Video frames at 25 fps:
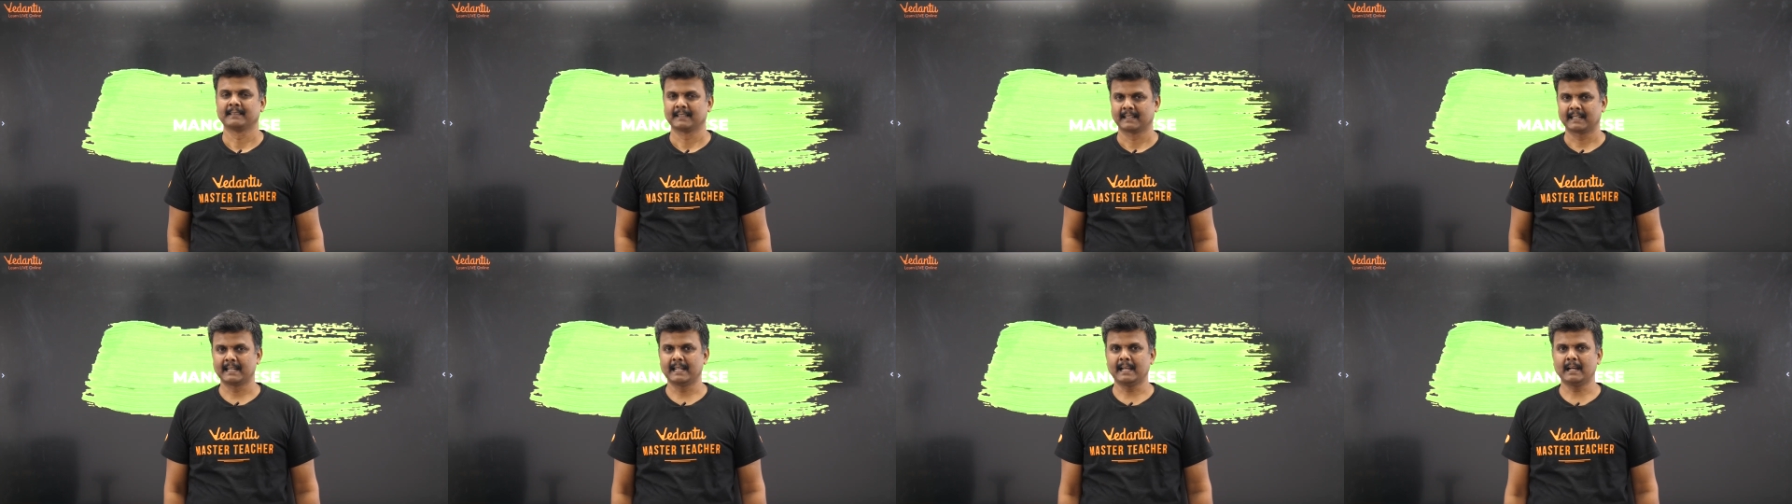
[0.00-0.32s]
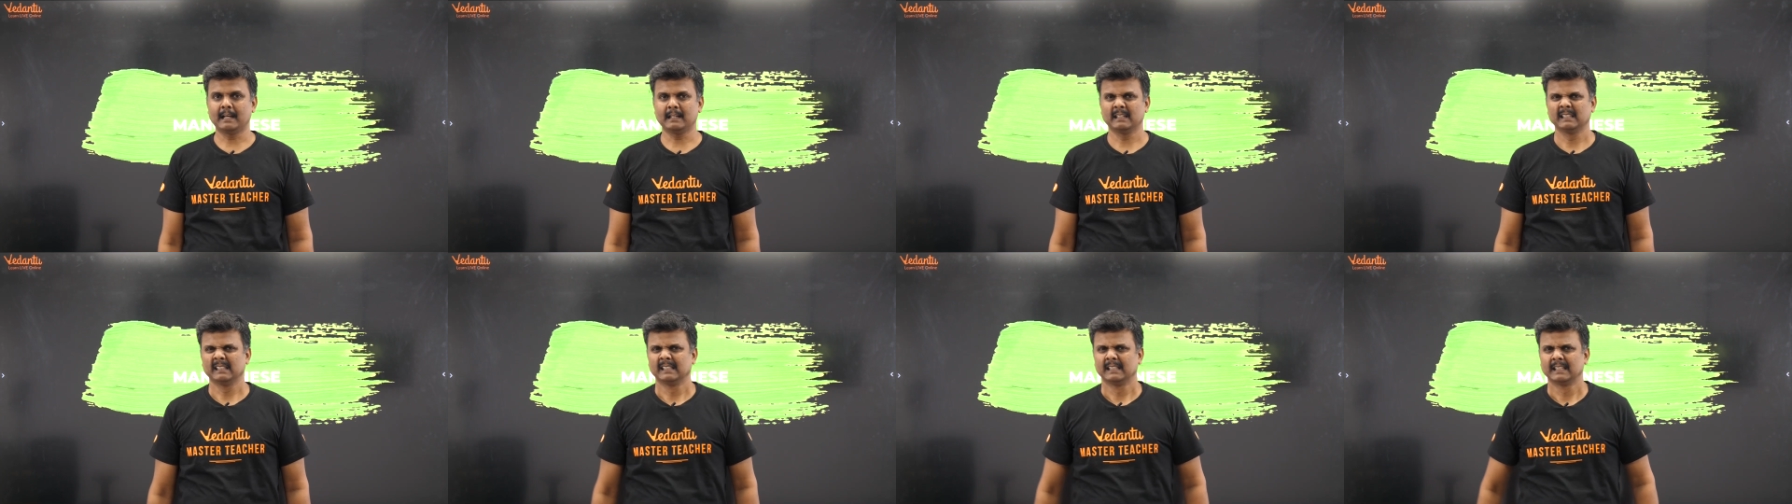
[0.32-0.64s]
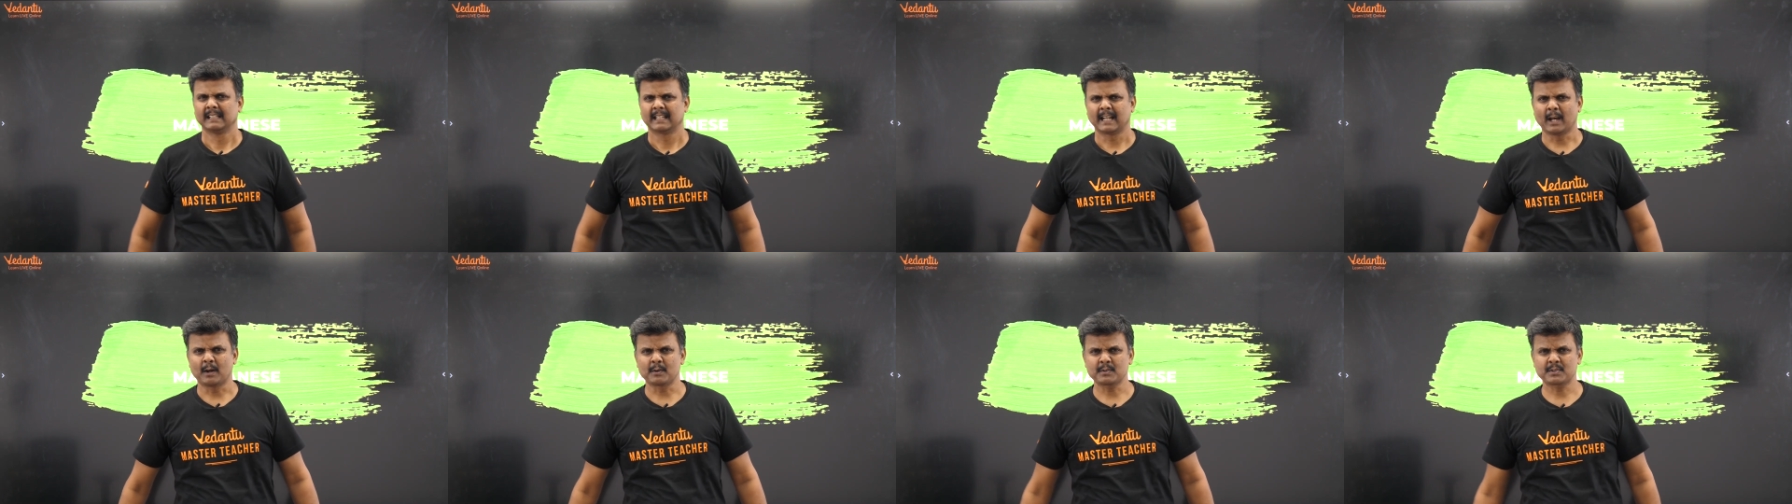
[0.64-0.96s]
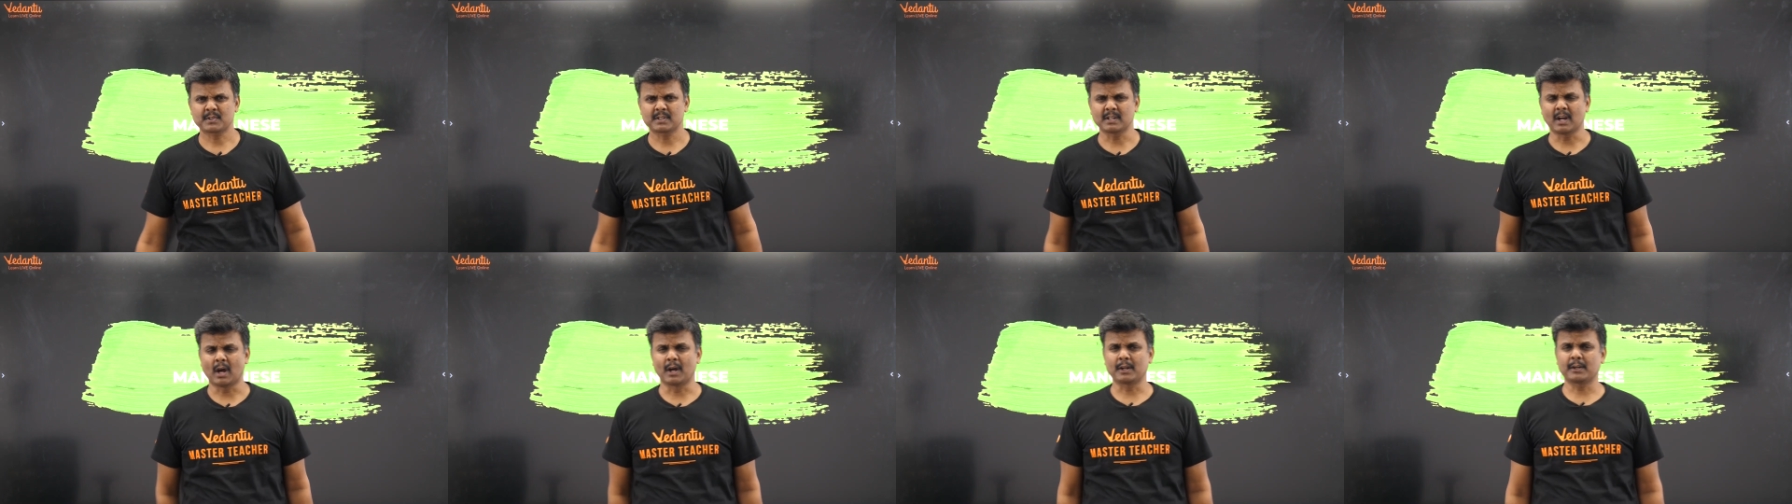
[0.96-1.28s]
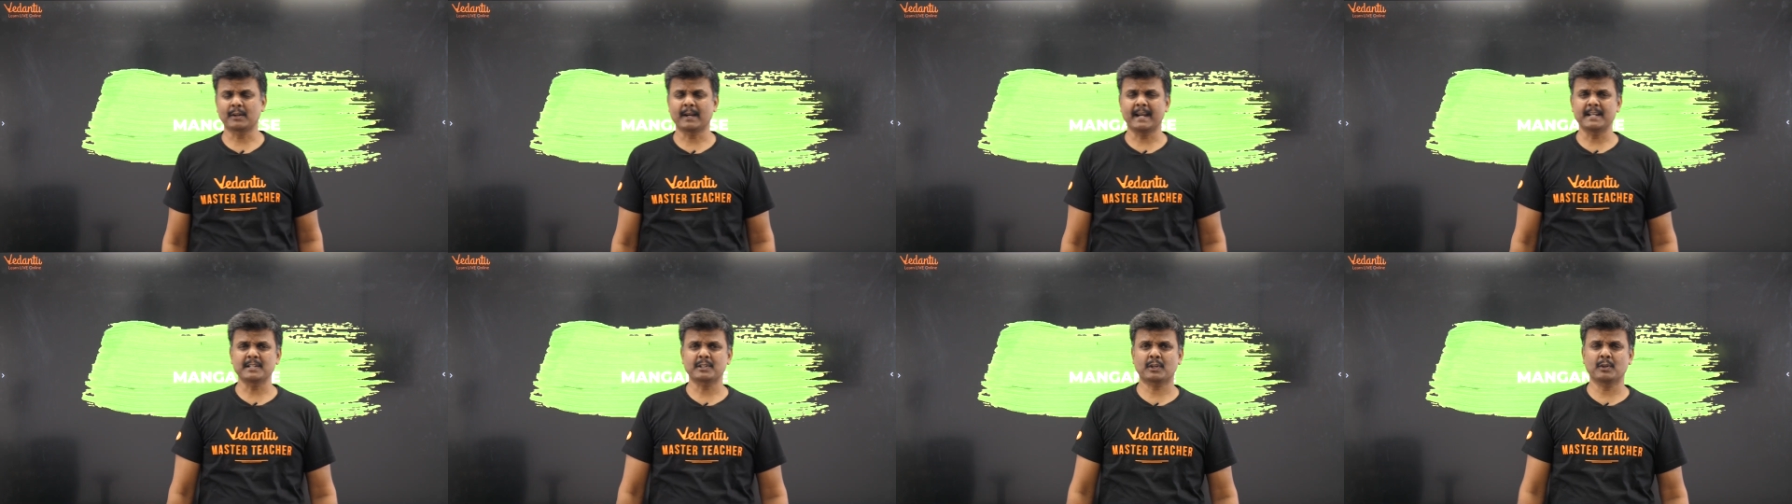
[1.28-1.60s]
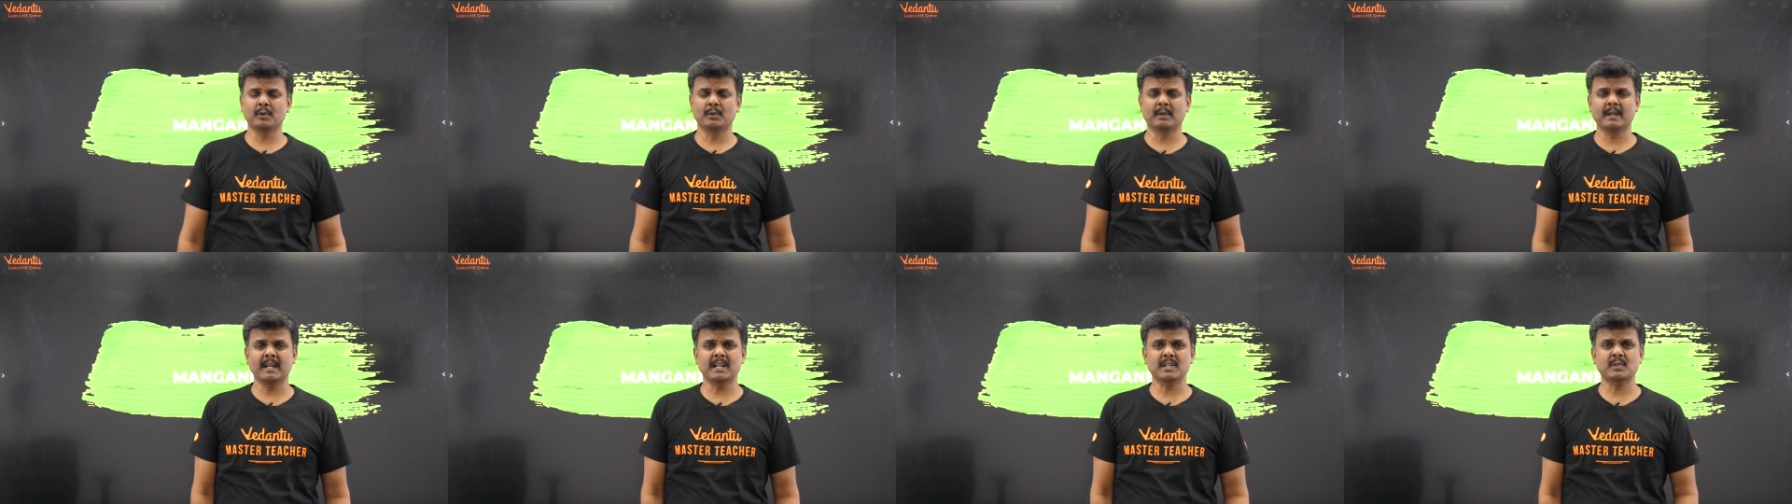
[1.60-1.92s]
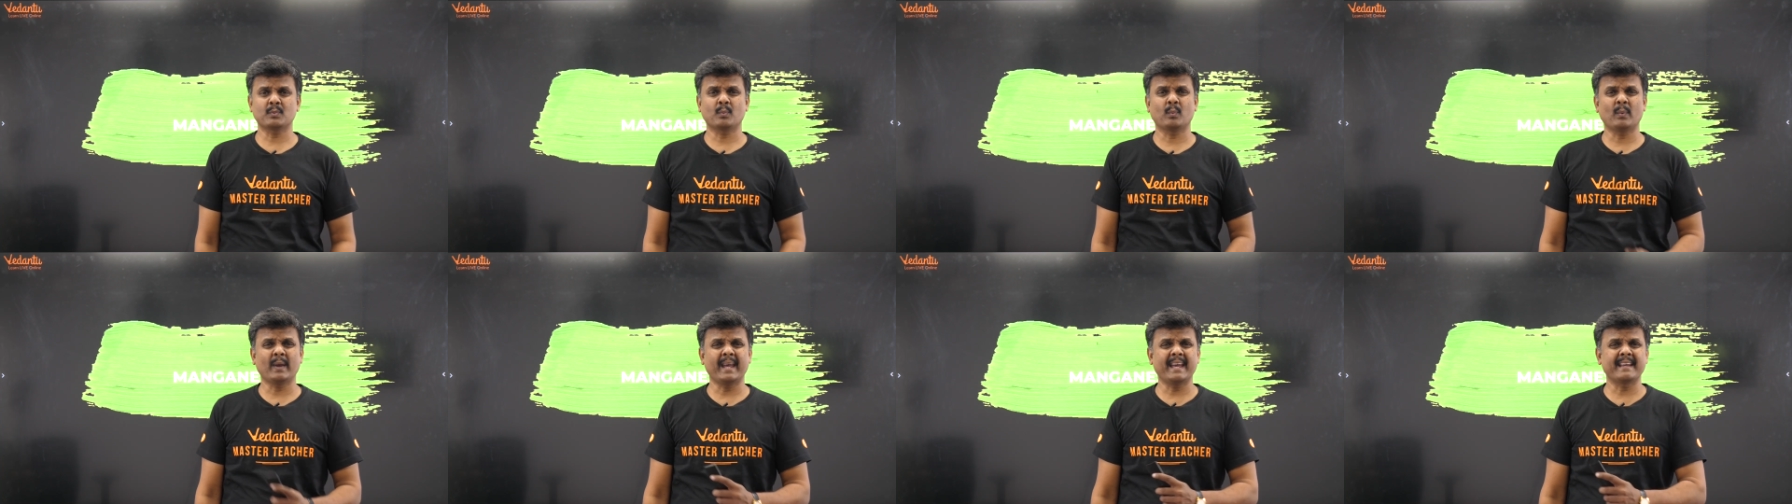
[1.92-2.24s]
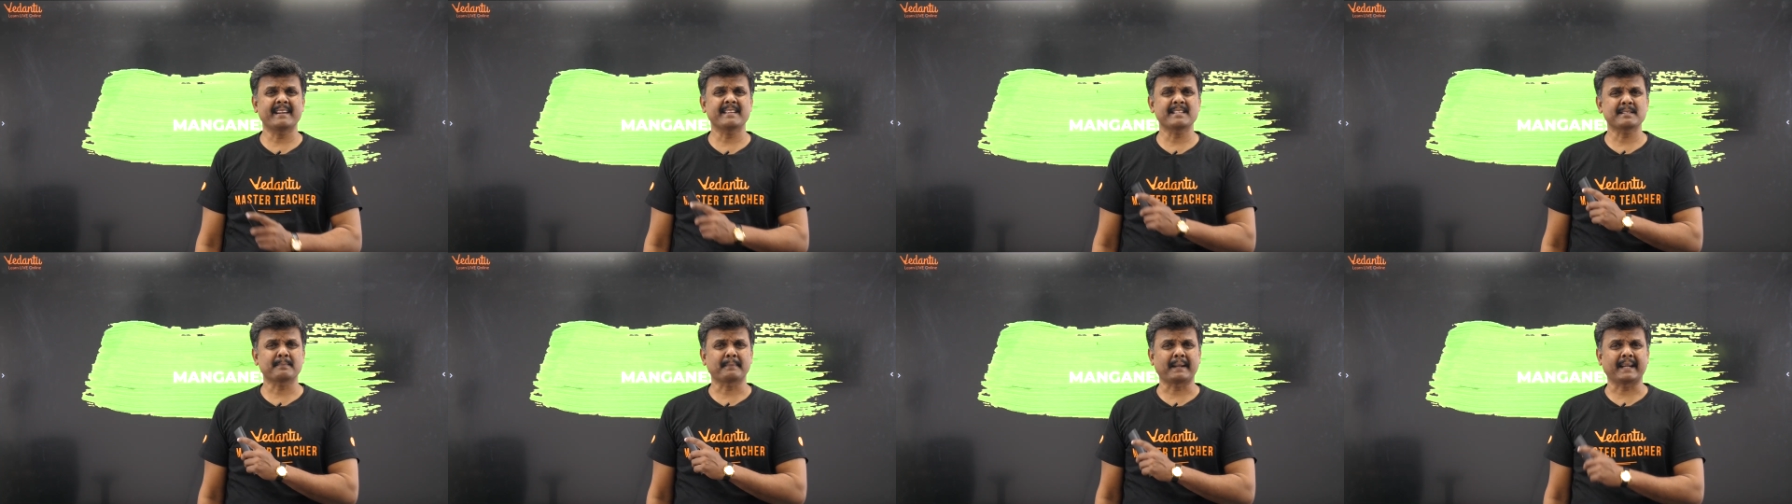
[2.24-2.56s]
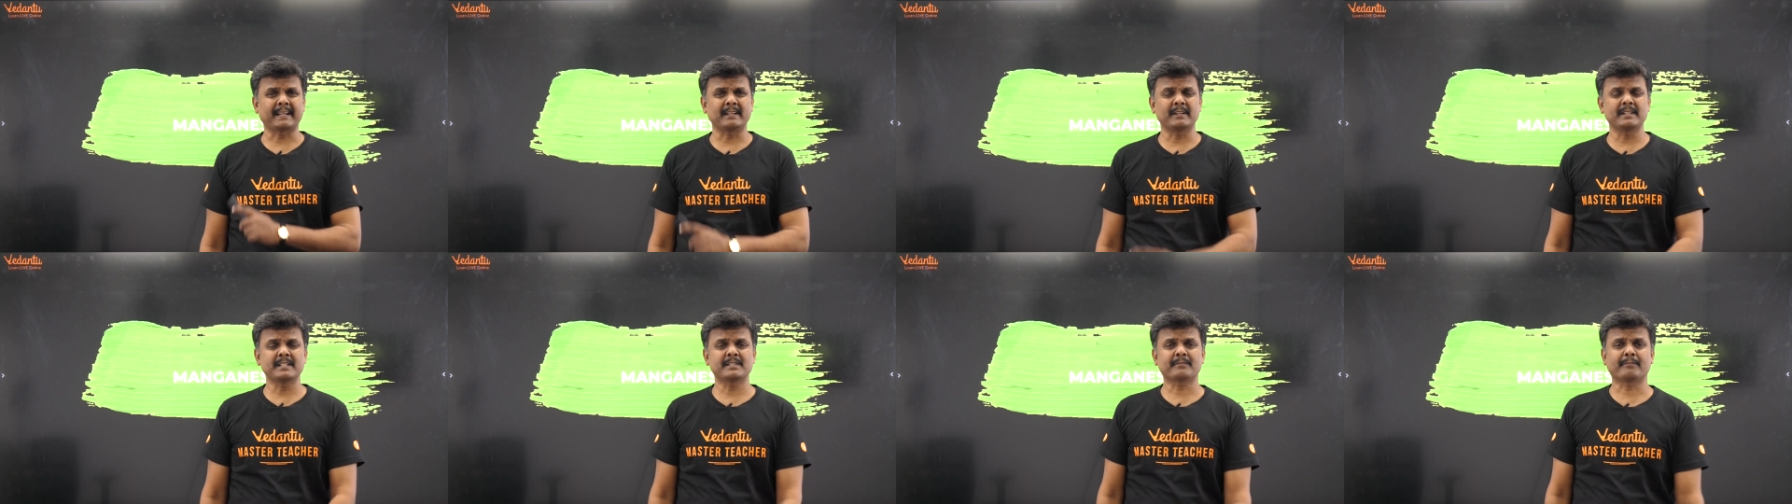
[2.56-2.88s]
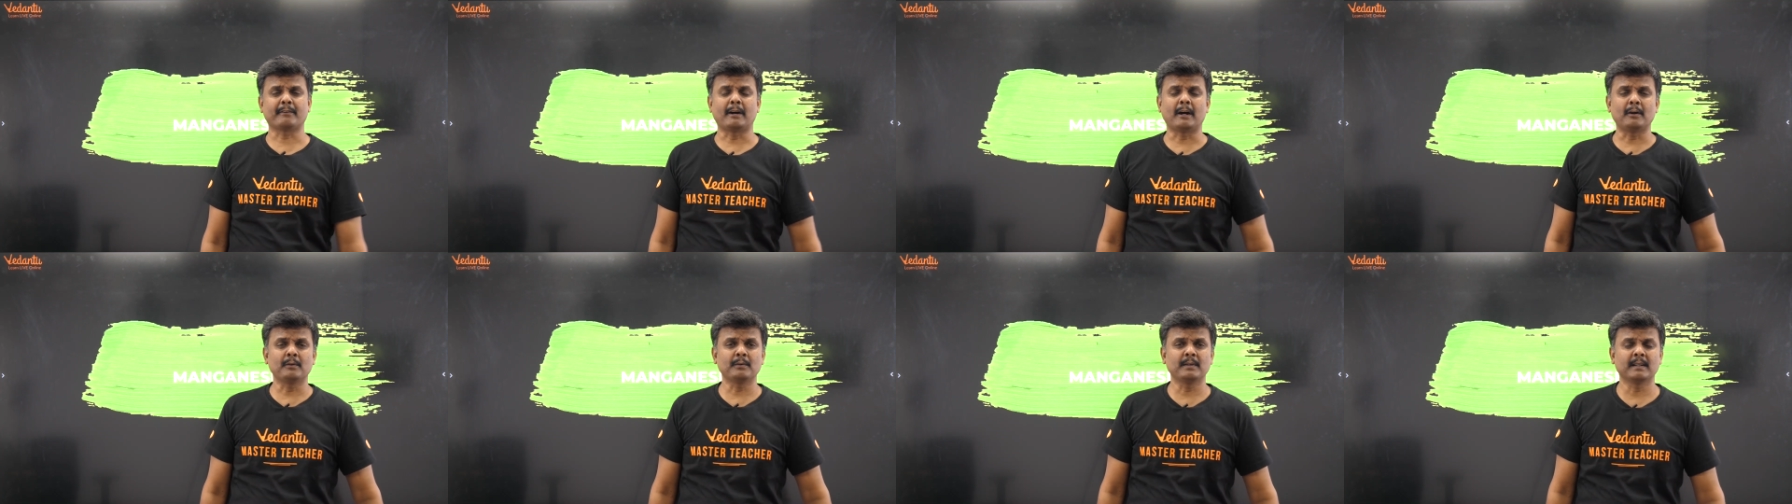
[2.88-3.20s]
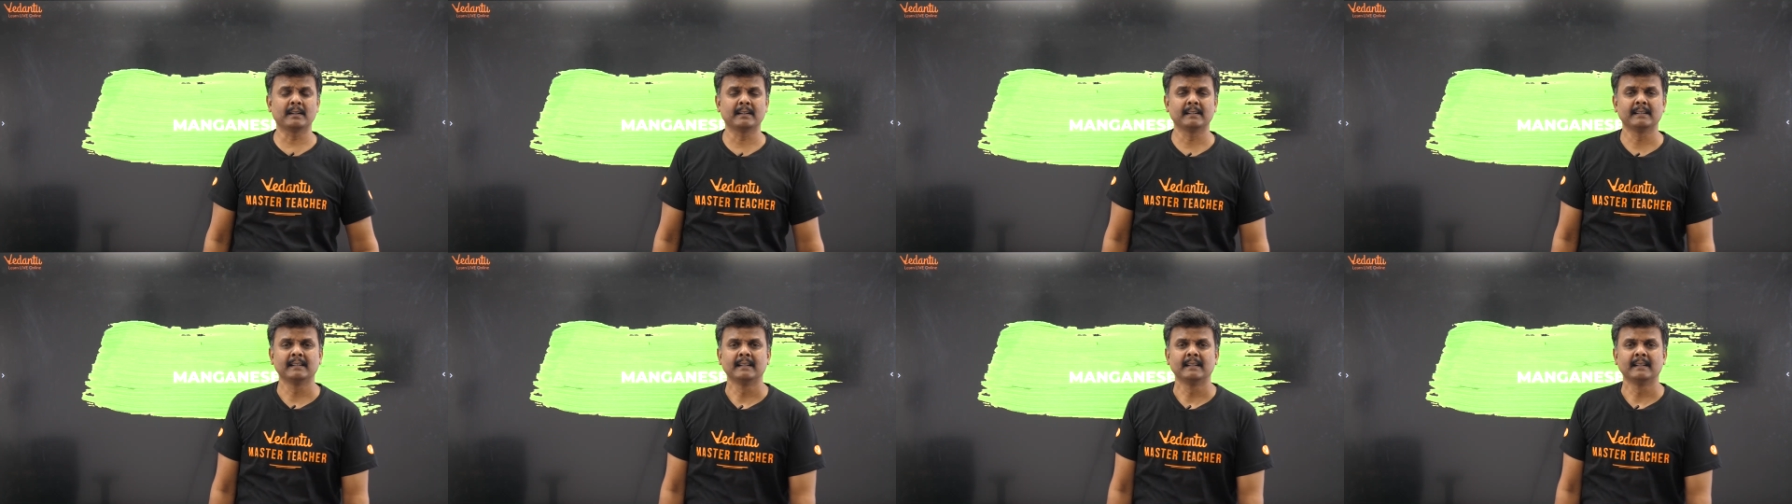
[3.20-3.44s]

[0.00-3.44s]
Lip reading: Clear? Now, are you guys curious where is manganese found?